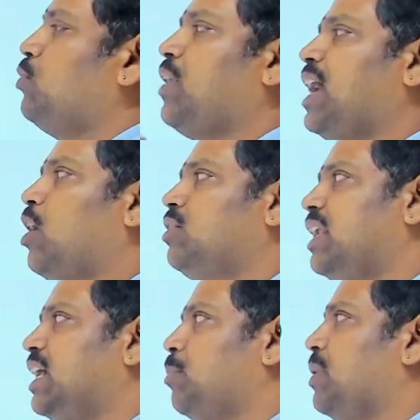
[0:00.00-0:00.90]
far I got
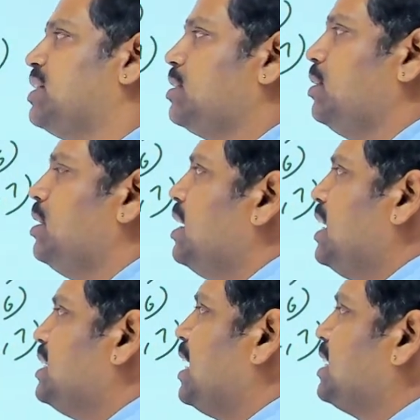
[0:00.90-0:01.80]
3 triplets.
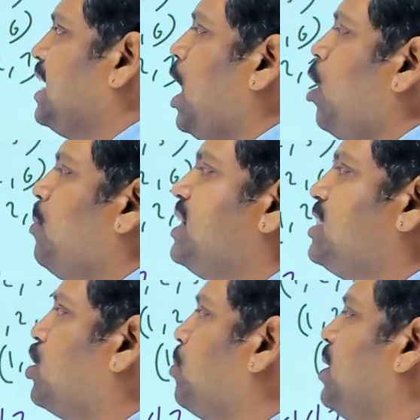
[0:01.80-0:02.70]
He's asking how many
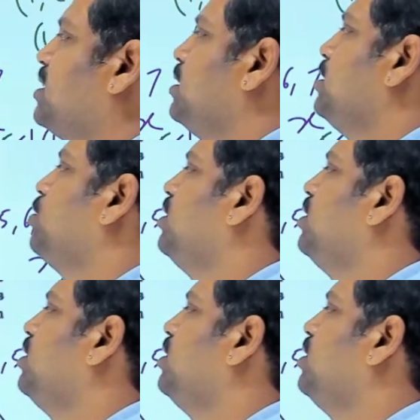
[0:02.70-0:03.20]
such triplets. So